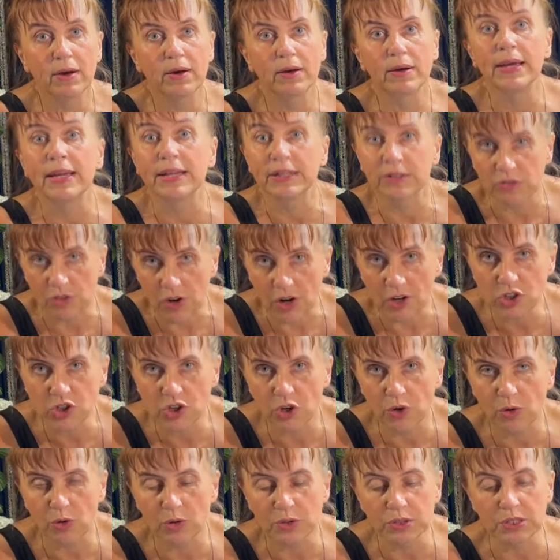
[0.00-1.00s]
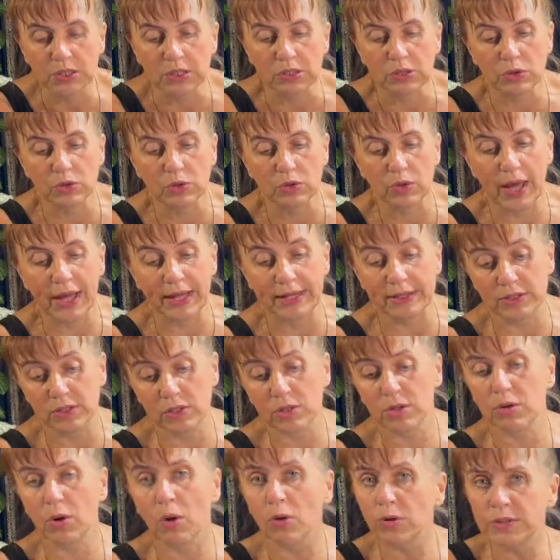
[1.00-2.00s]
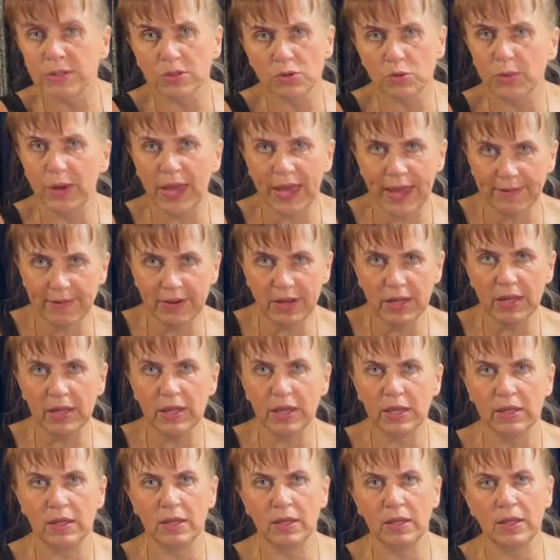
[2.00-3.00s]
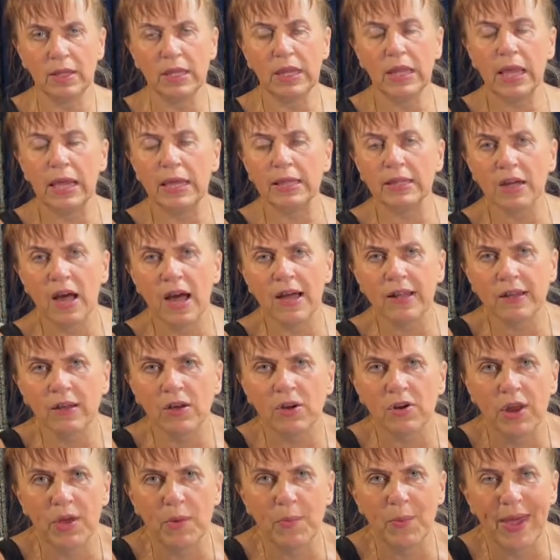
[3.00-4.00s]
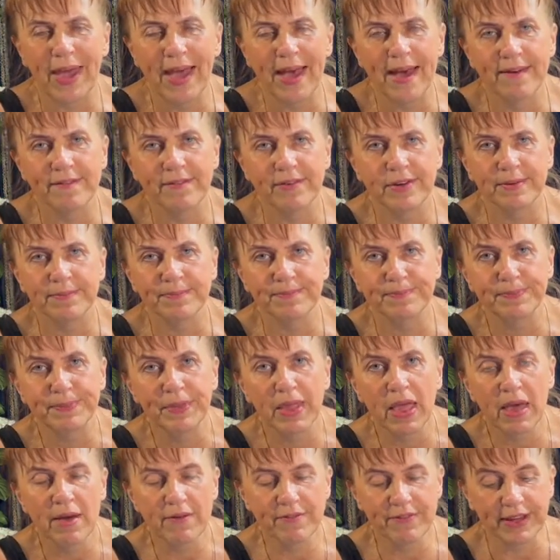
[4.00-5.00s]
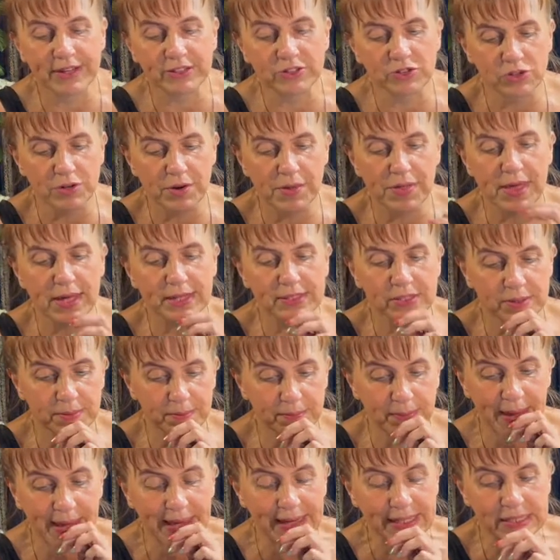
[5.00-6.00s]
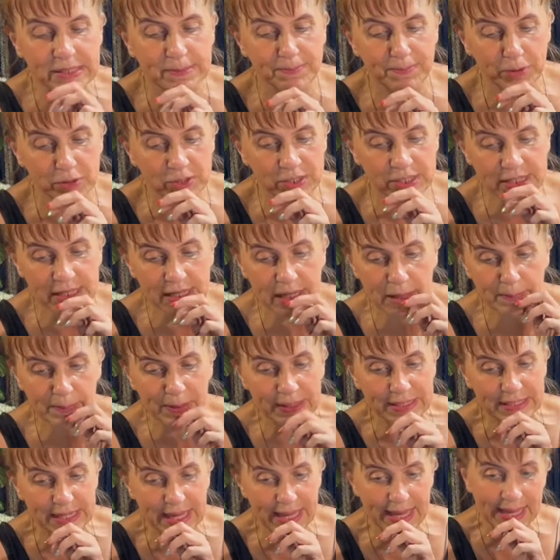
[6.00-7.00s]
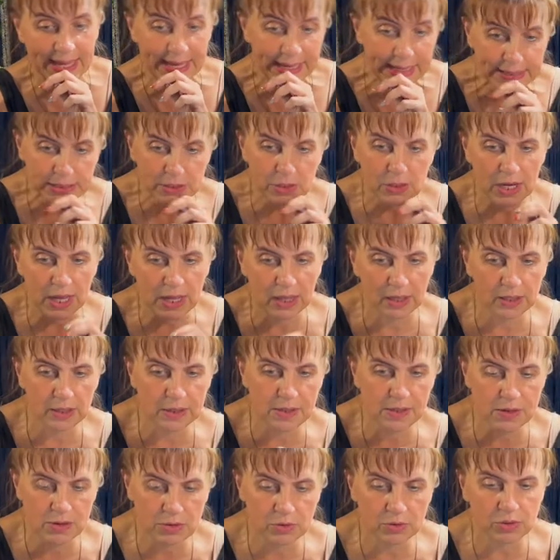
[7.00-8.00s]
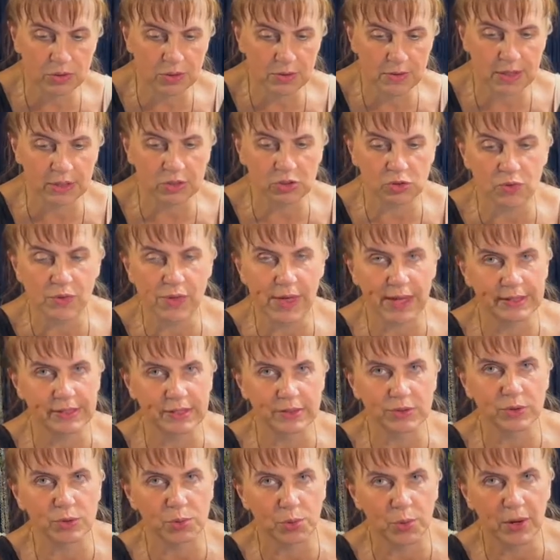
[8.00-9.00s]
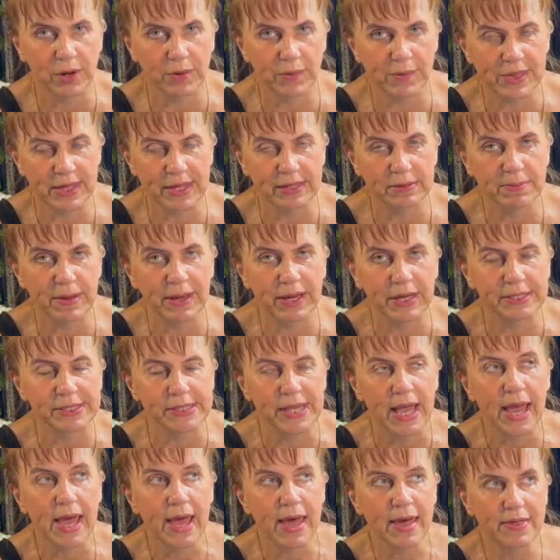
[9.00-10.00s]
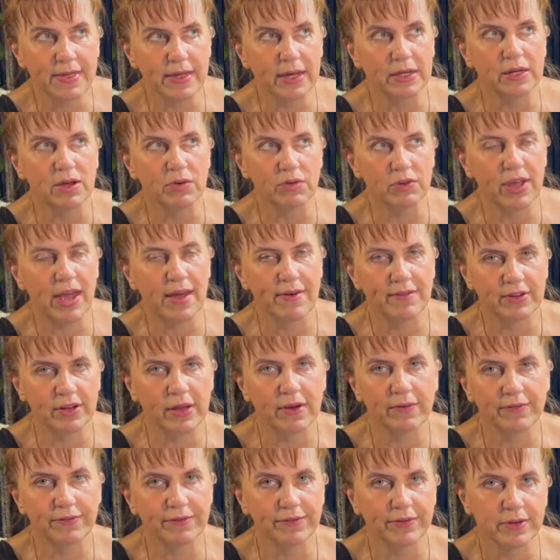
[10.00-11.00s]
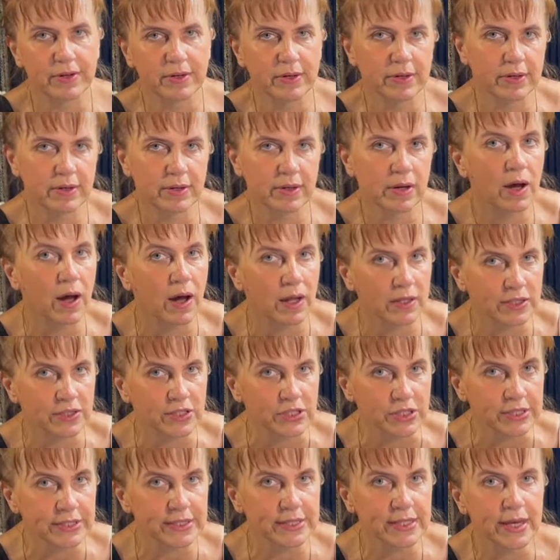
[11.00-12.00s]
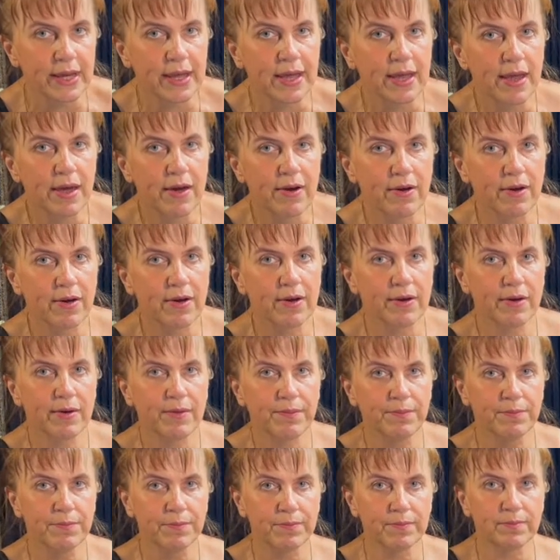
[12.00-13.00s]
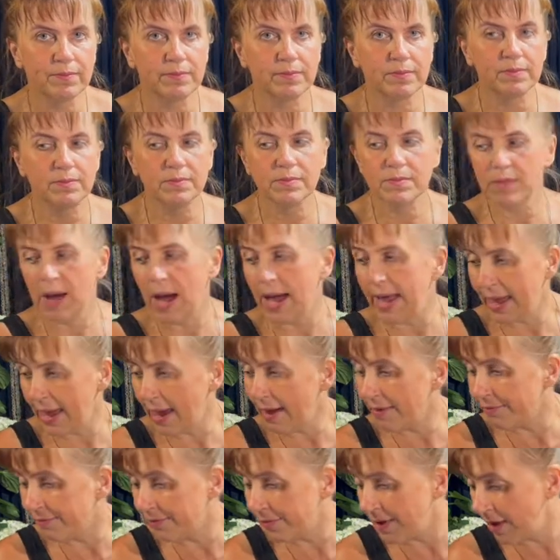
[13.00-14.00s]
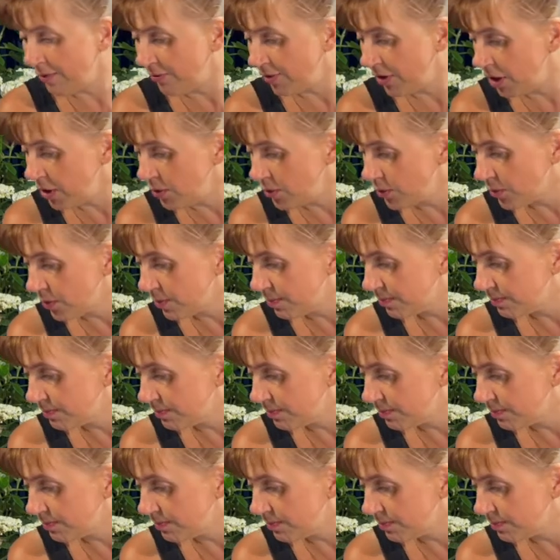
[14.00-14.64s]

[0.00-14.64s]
in Russia also, and also we have in Hungary we have a factory that makes pastel, but to tell the truth, I don't work with it because they don't have enough colors. I have a few